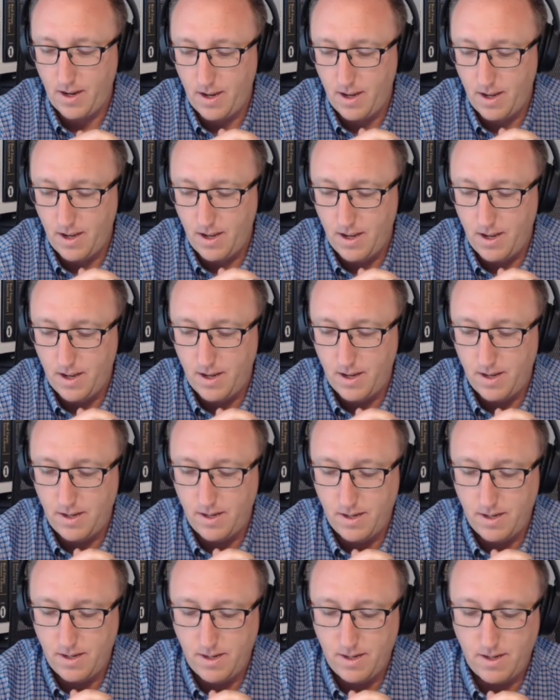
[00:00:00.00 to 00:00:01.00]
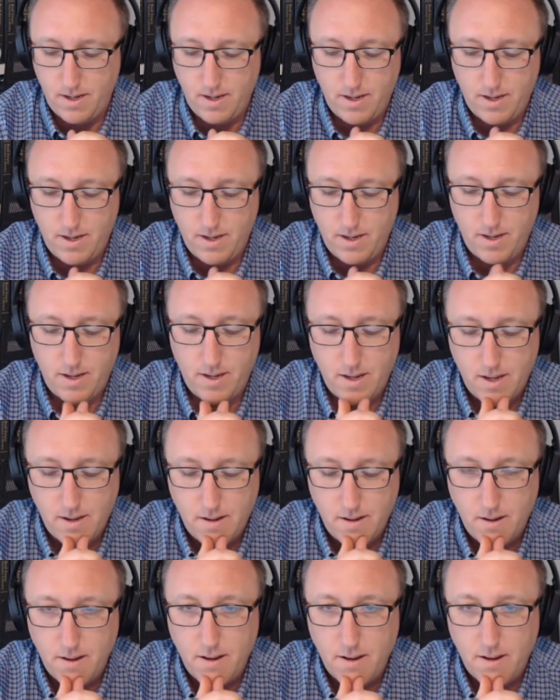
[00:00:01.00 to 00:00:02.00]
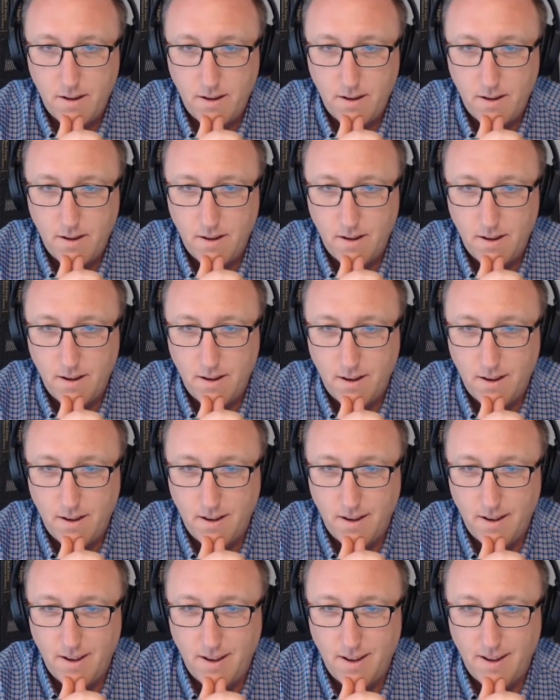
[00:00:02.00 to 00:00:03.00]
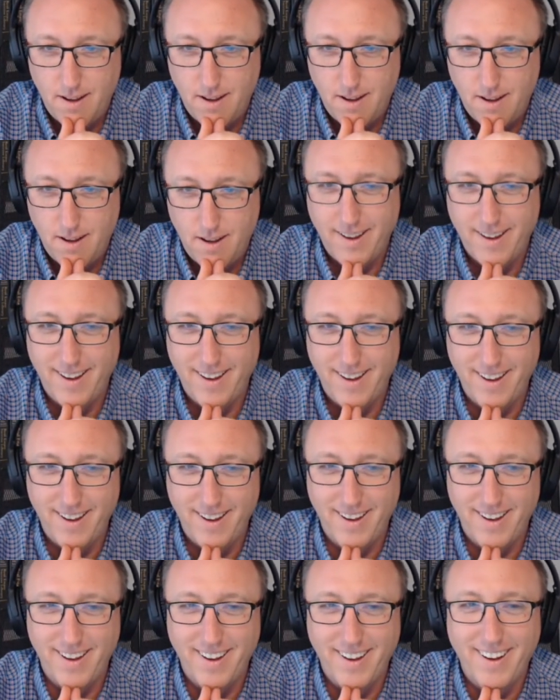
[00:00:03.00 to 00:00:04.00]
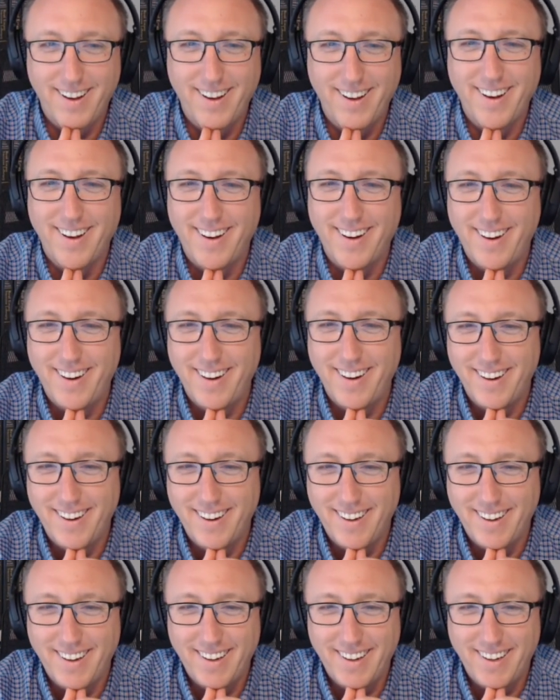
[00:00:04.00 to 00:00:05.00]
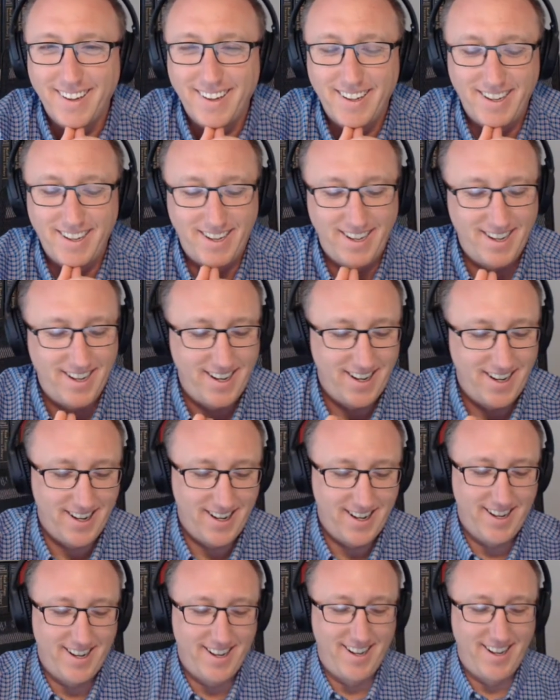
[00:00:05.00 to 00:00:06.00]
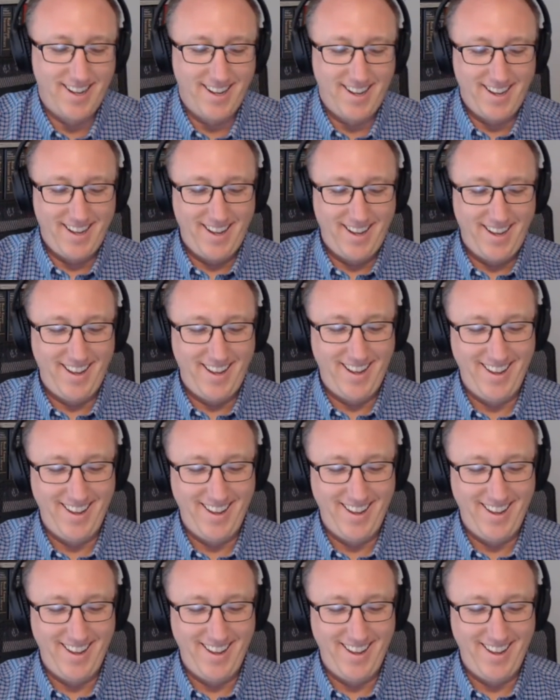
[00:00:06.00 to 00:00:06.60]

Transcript: [no speech]